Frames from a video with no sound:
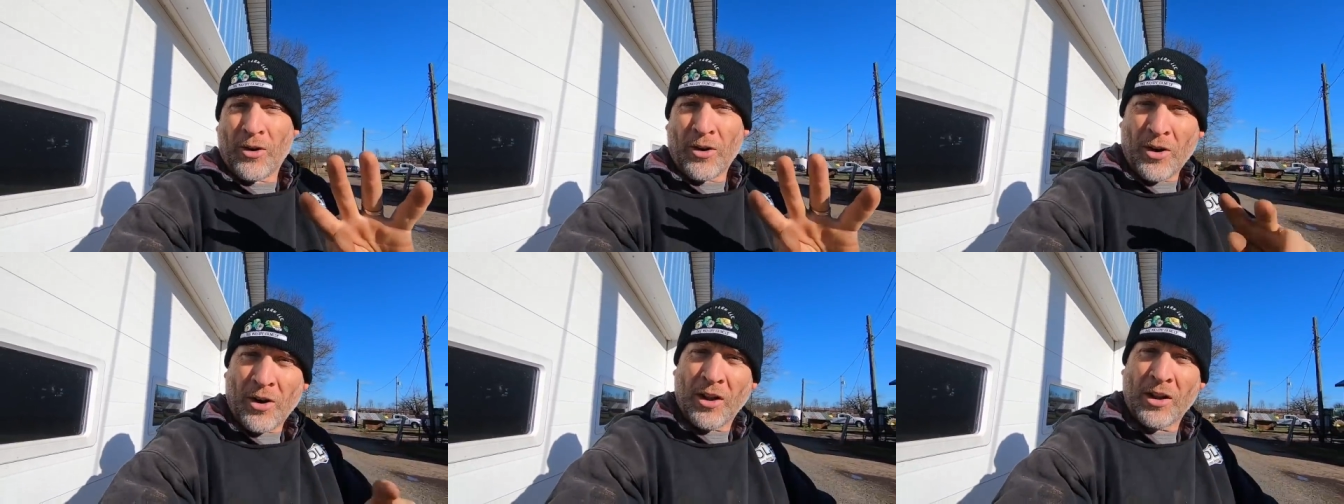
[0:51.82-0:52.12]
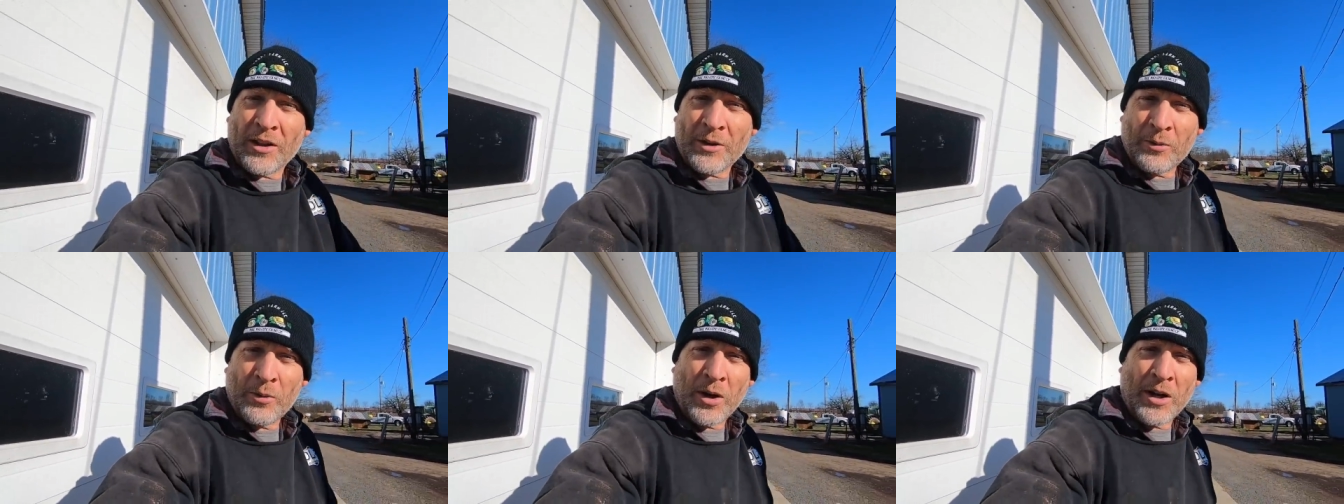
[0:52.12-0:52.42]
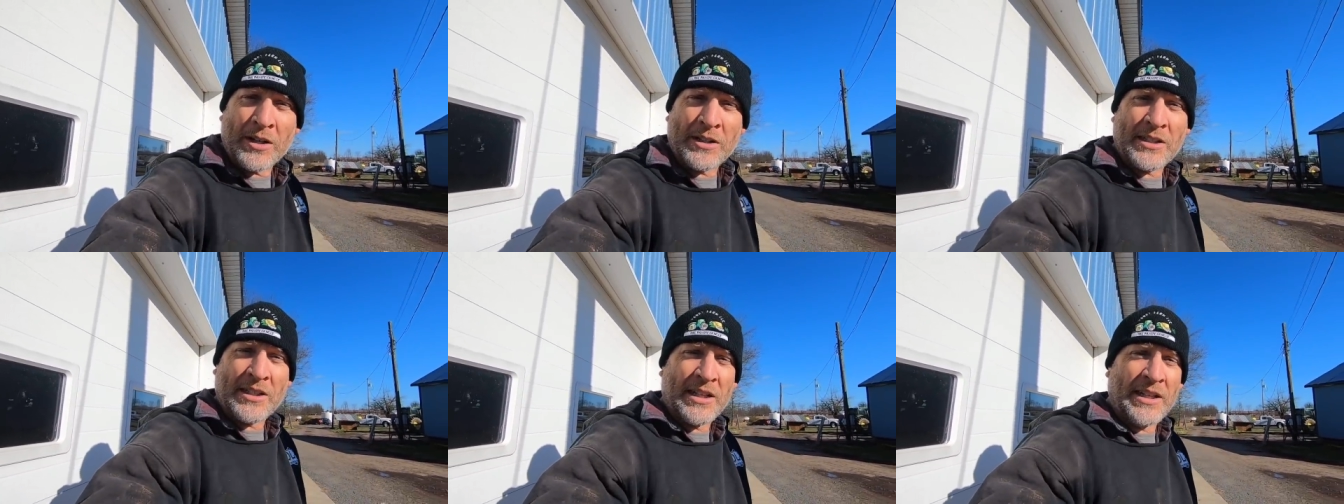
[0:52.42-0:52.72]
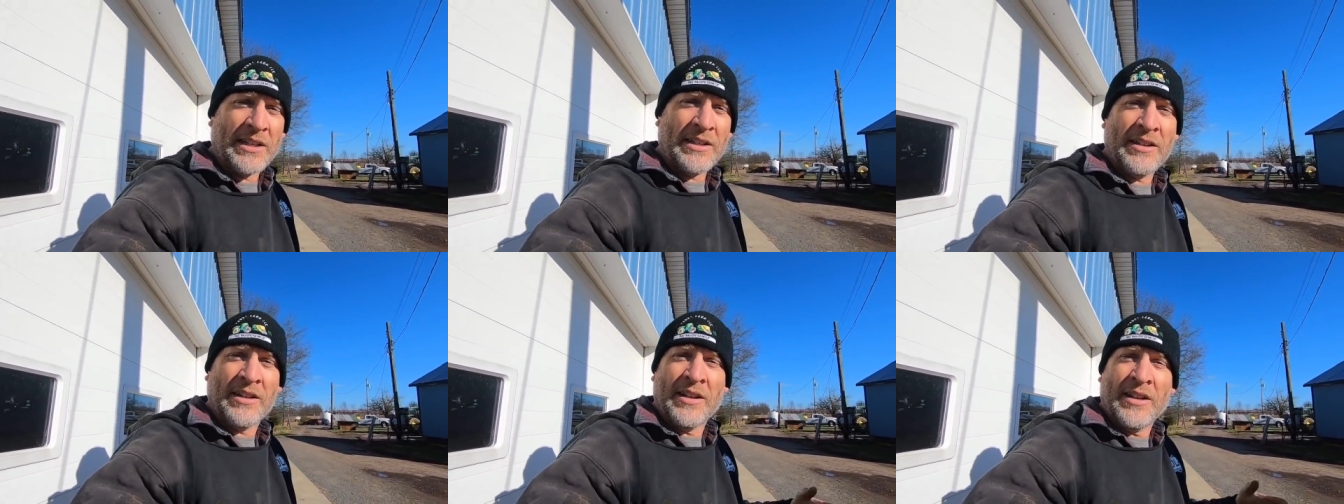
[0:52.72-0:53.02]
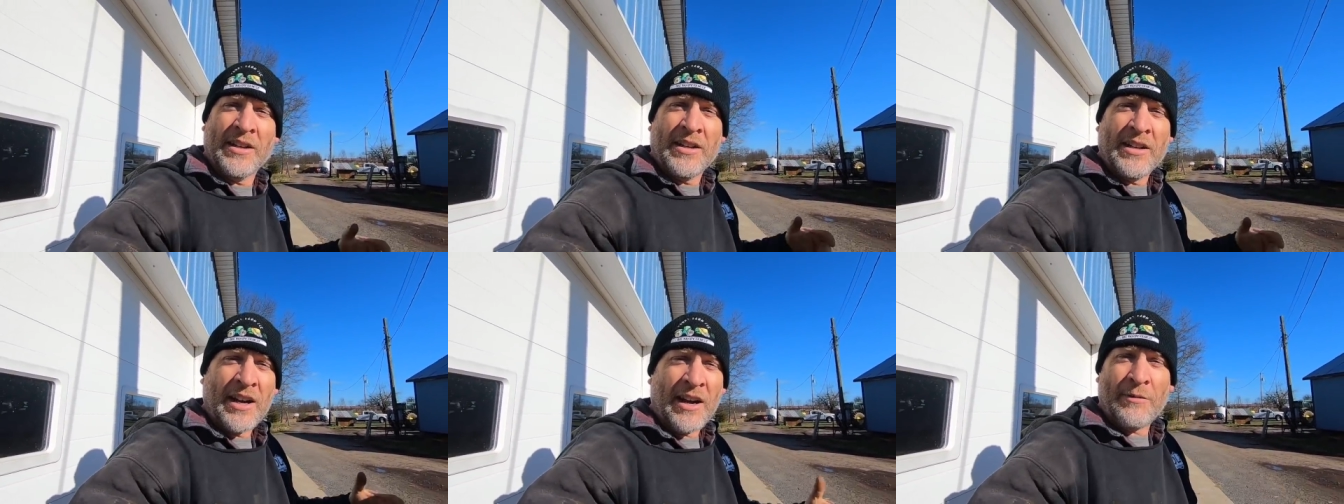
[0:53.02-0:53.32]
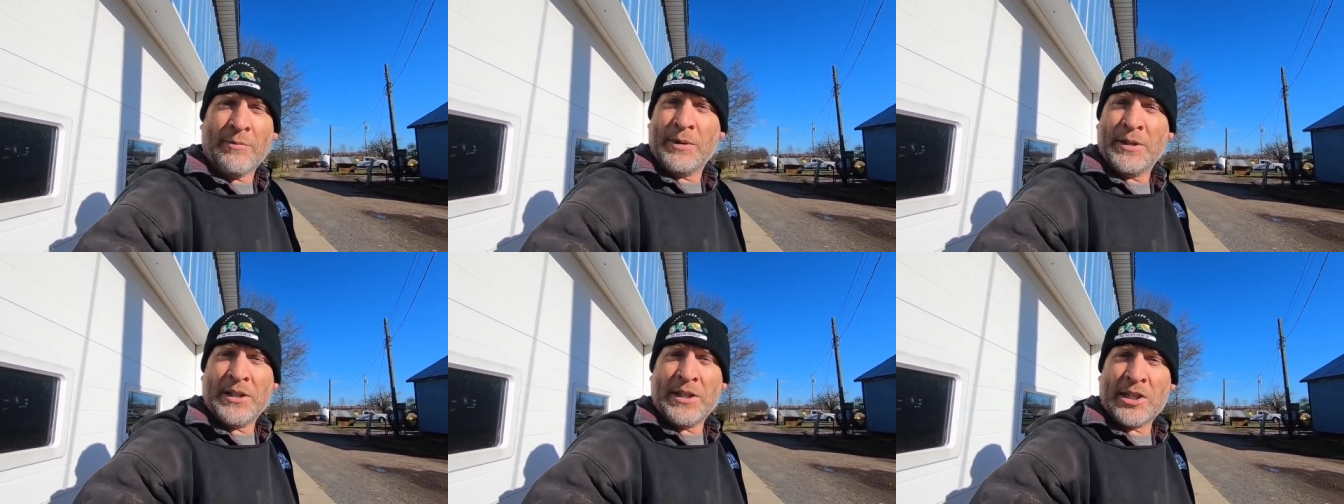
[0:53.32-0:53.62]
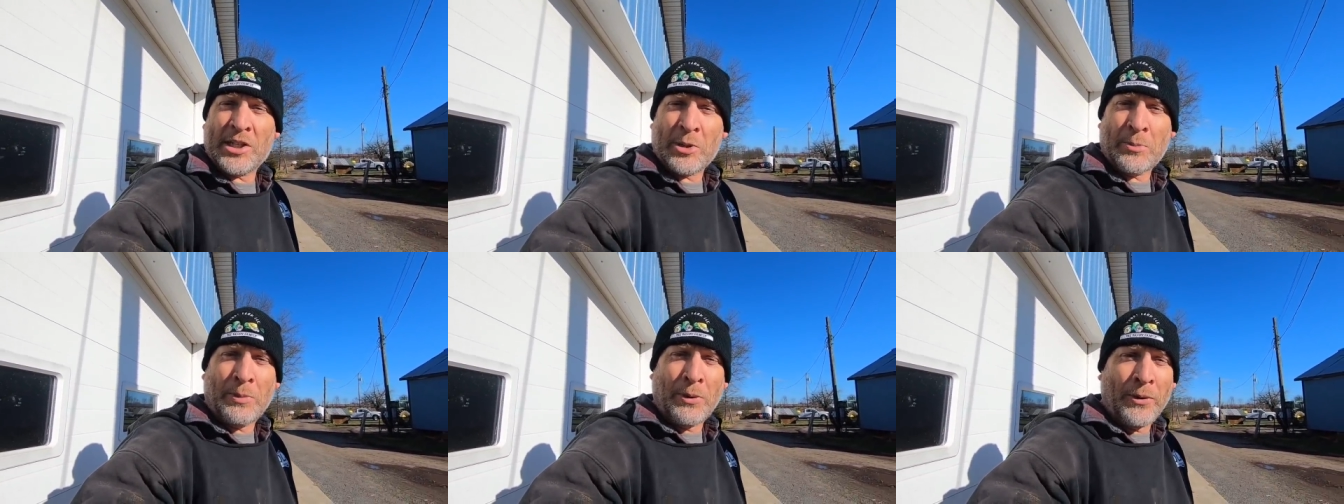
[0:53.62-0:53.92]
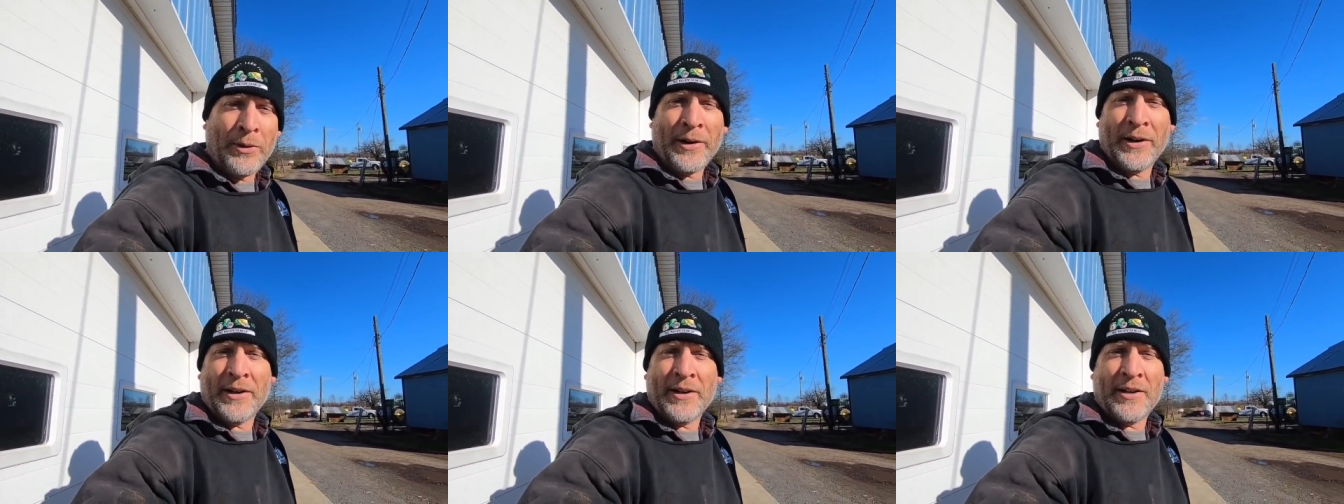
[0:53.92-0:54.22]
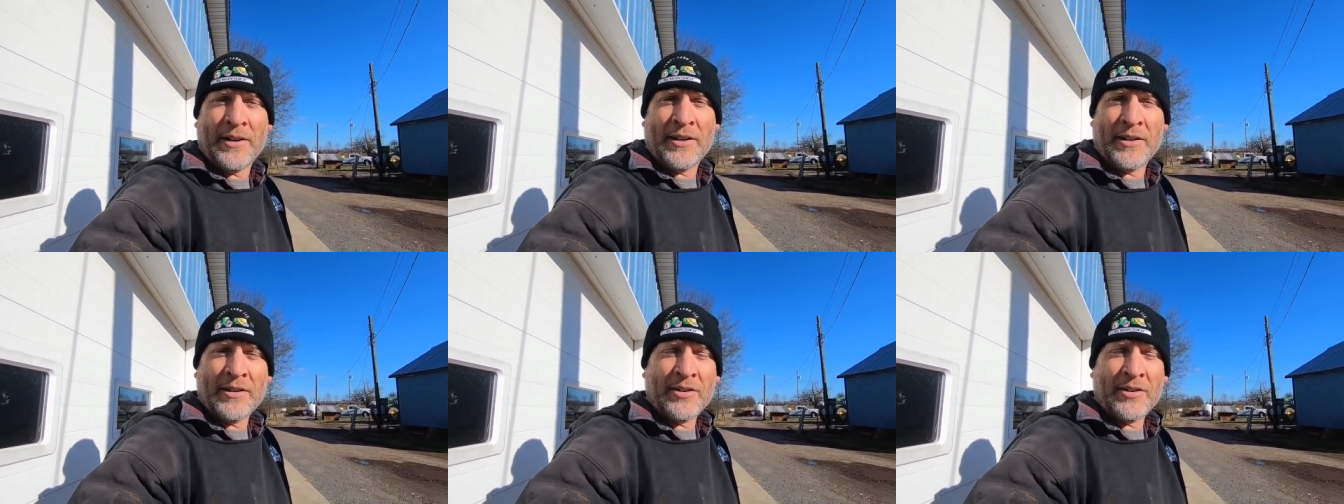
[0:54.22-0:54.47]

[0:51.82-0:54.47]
all at once, and I've been disappointed